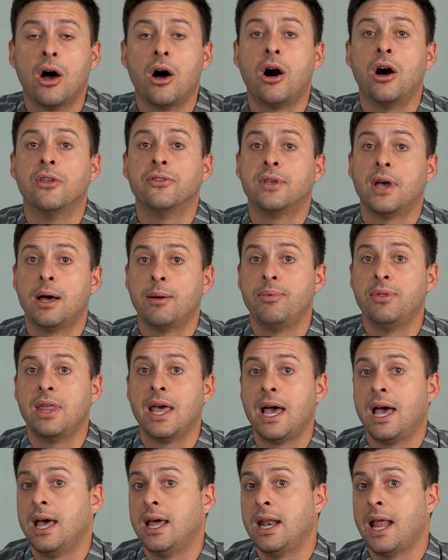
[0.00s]
On top of
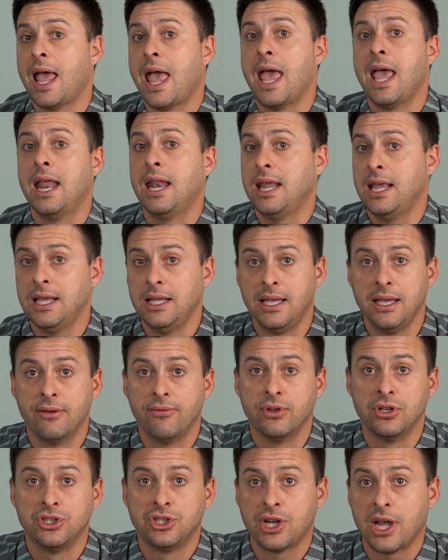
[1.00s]
that, any
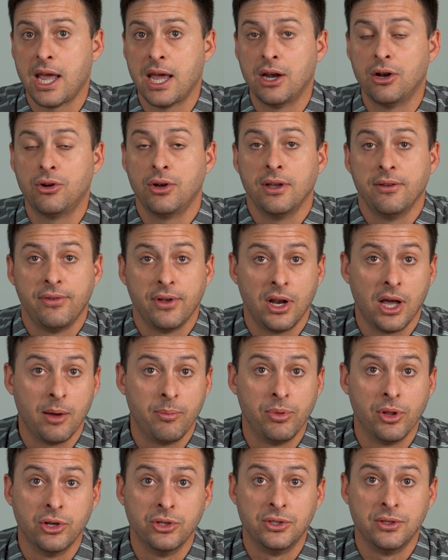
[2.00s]
given channel, if it
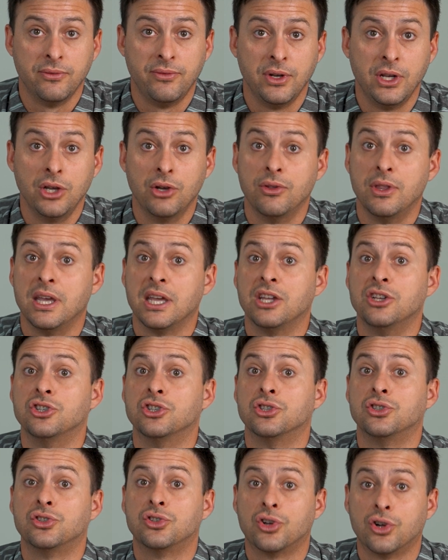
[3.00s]
uploads a video, they can
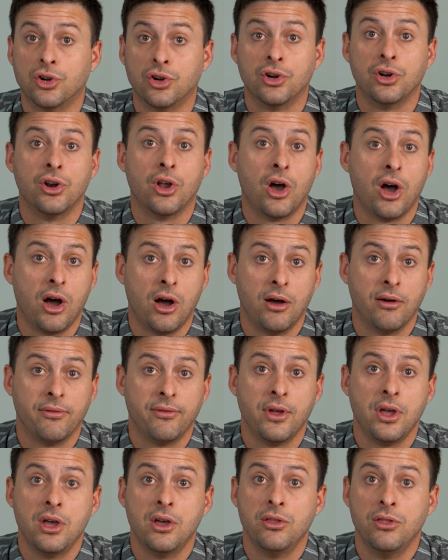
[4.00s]
just turn
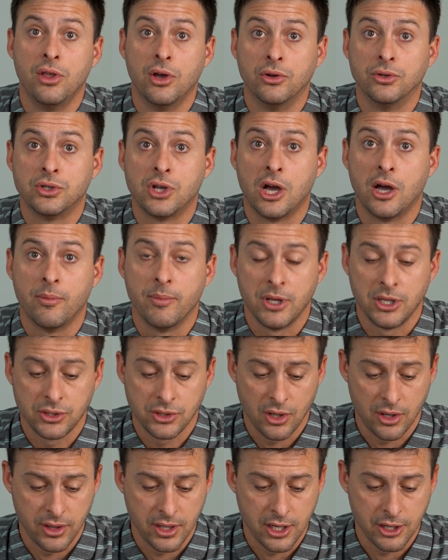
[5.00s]
off those comments
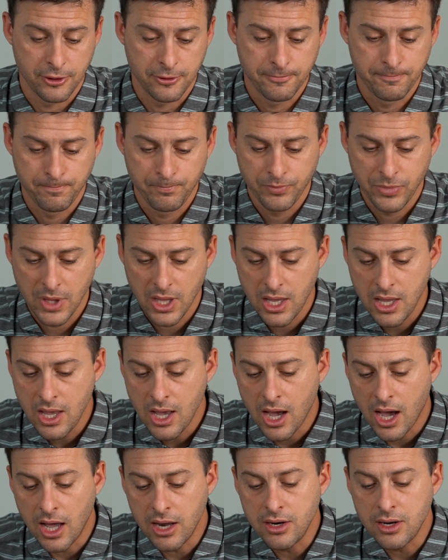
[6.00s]
on there.
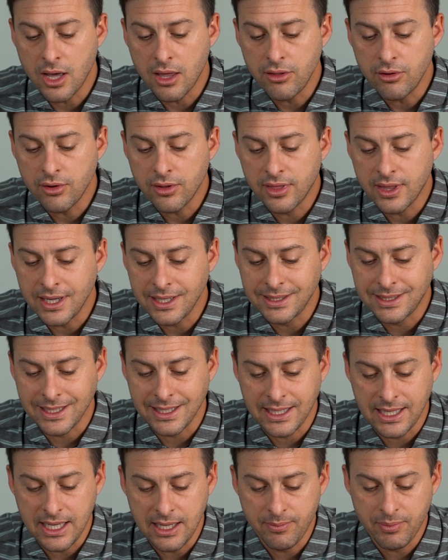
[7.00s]
Another thing to
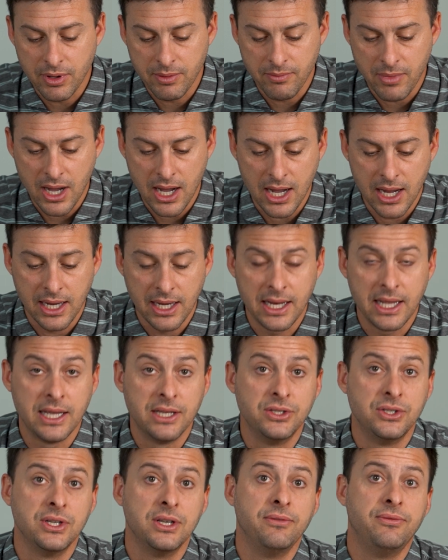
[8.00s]
keep in mind
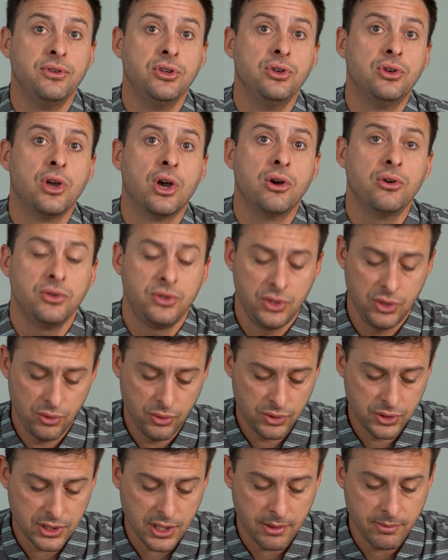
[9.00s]
is if you go
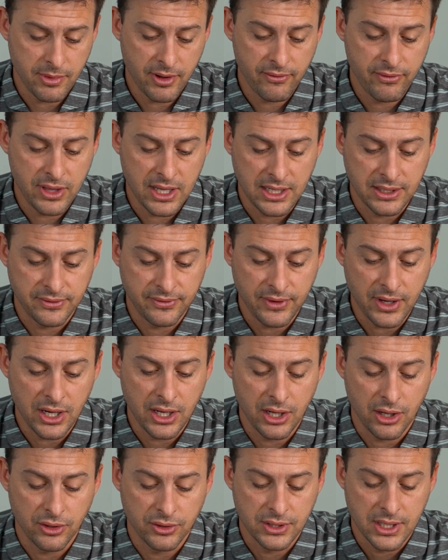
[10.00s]
to some of these
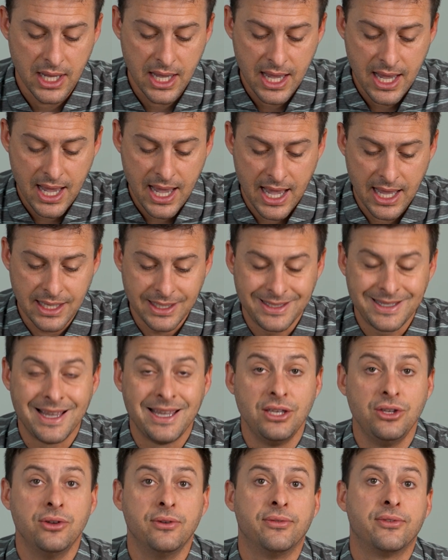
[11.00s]
videos and
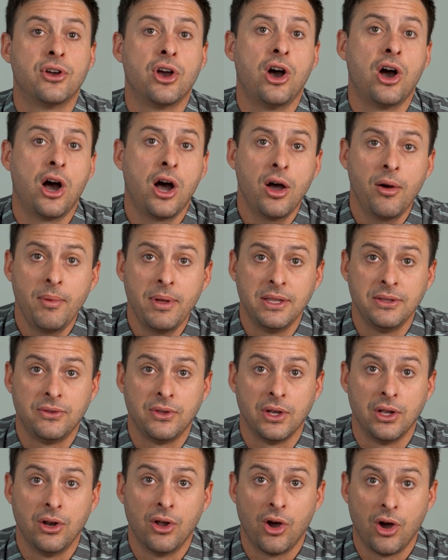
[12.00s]
say you've
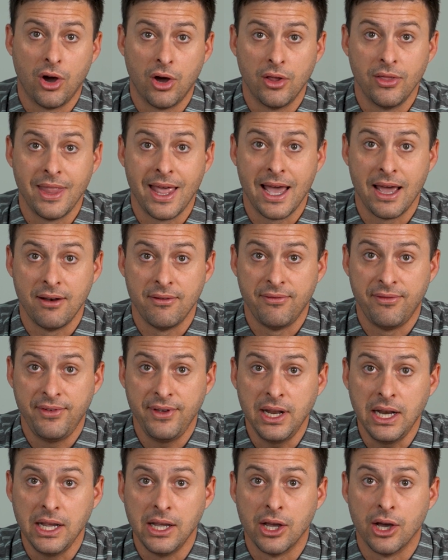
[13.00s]
commented on that
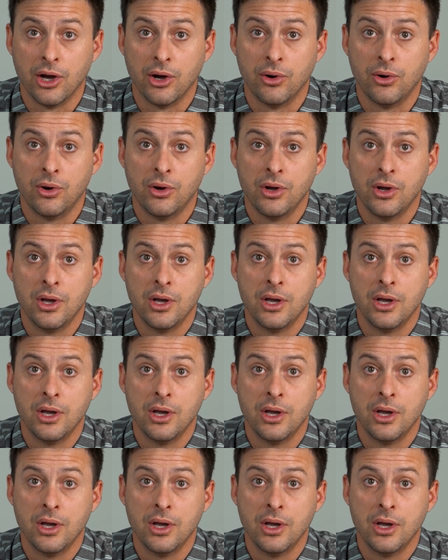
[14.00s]
video